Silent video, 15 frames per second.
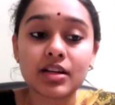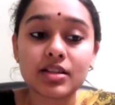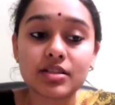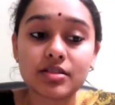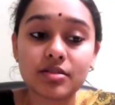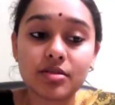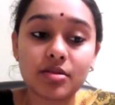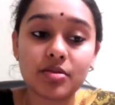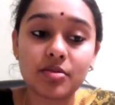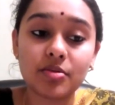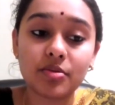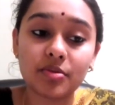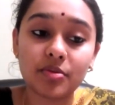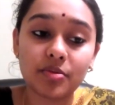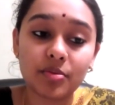
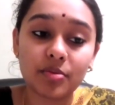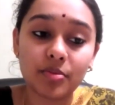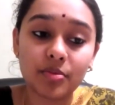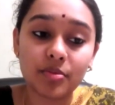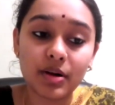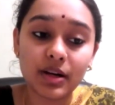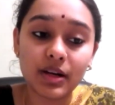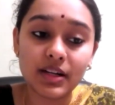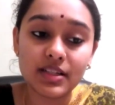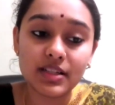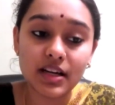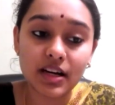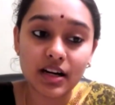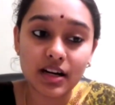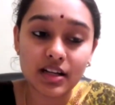So when it's
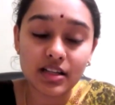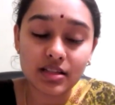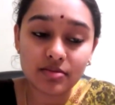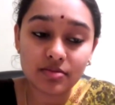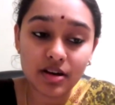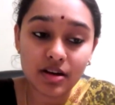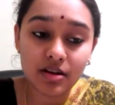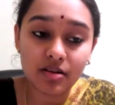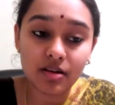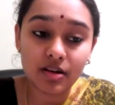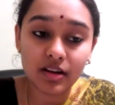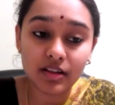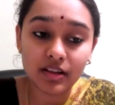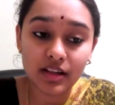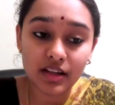a hrasva
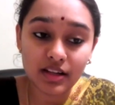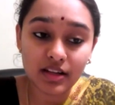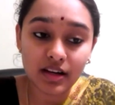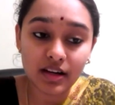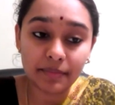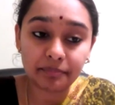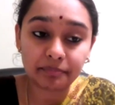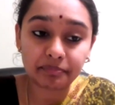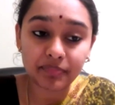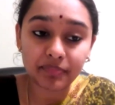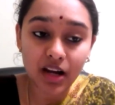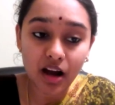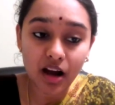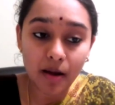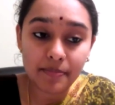or a dirgha,
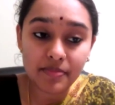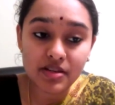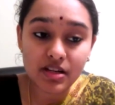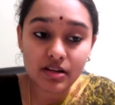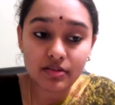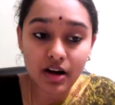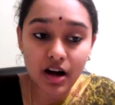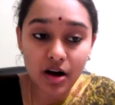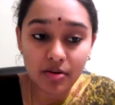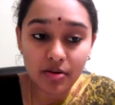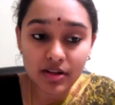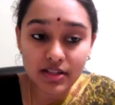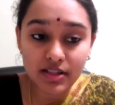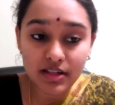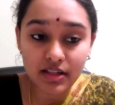observe how
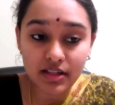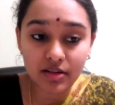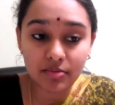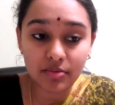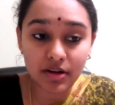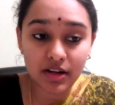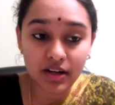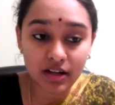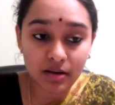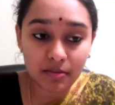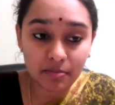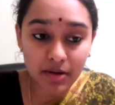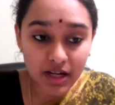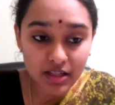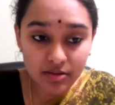it's written when it
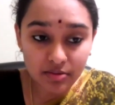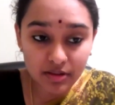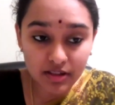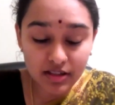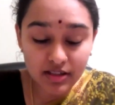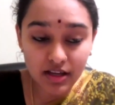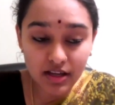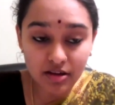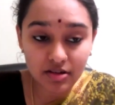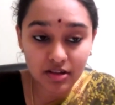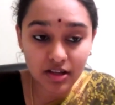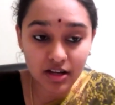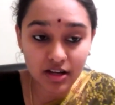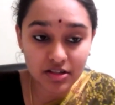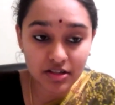combines with the
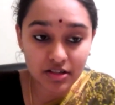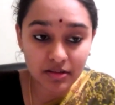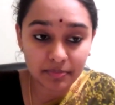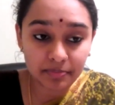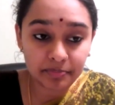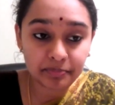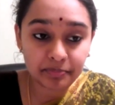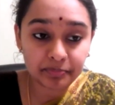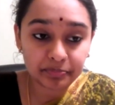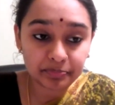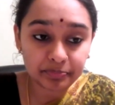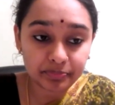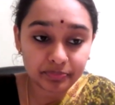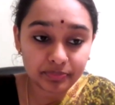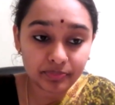sanyukta aksharam.
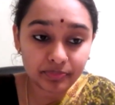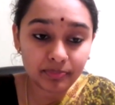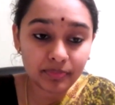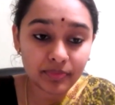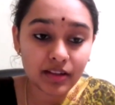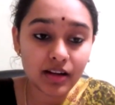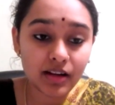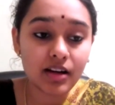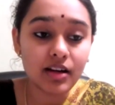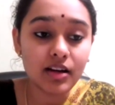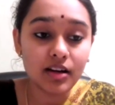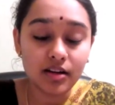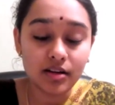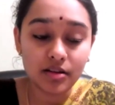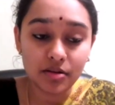
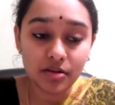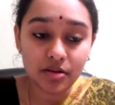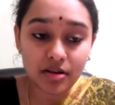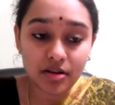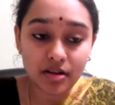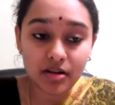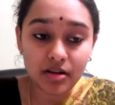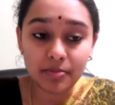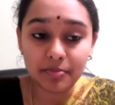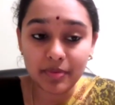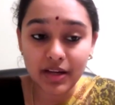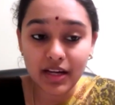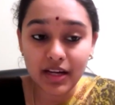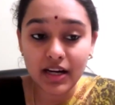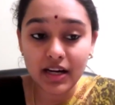
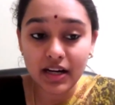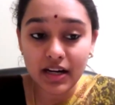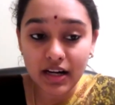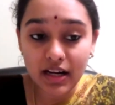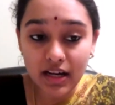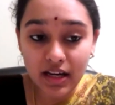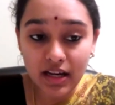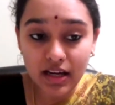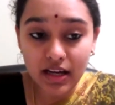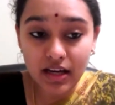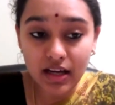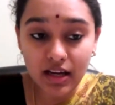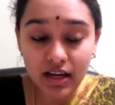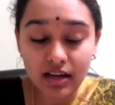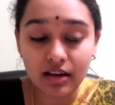
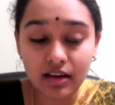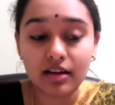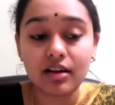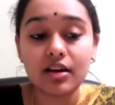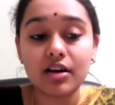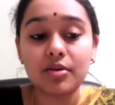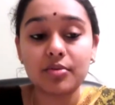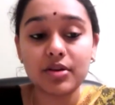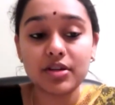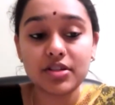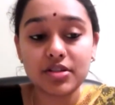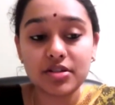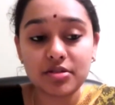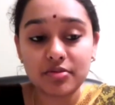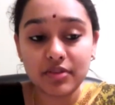Rukmini.
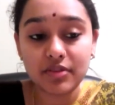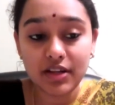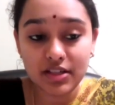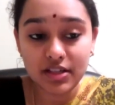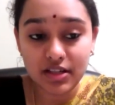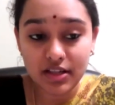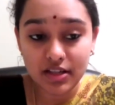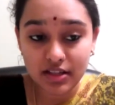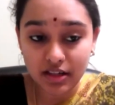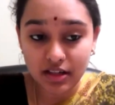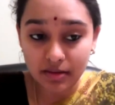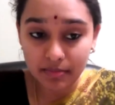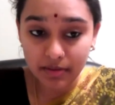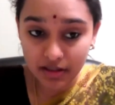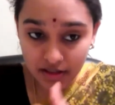Which two vyanjanas are
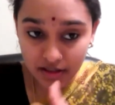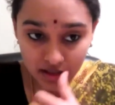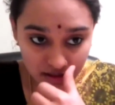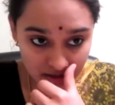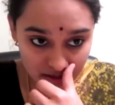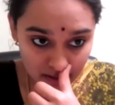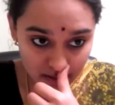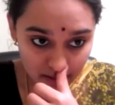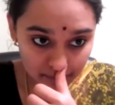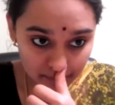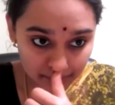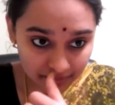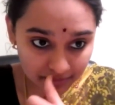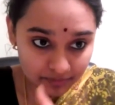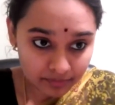coming together here?
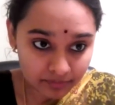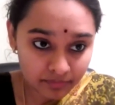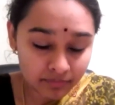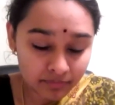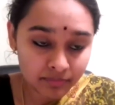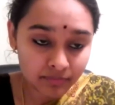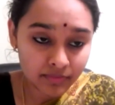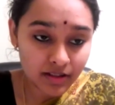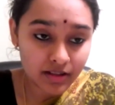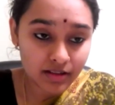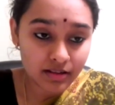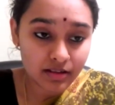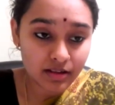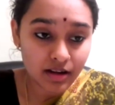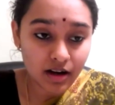
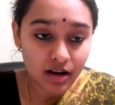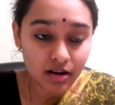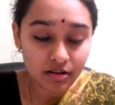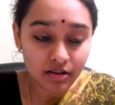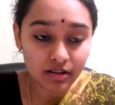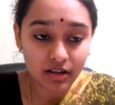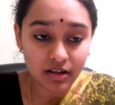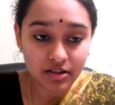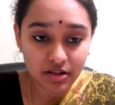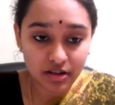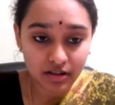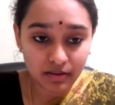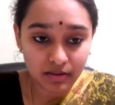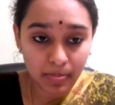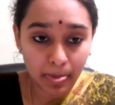How do they
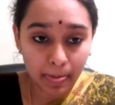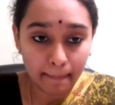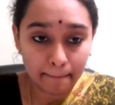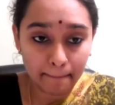join?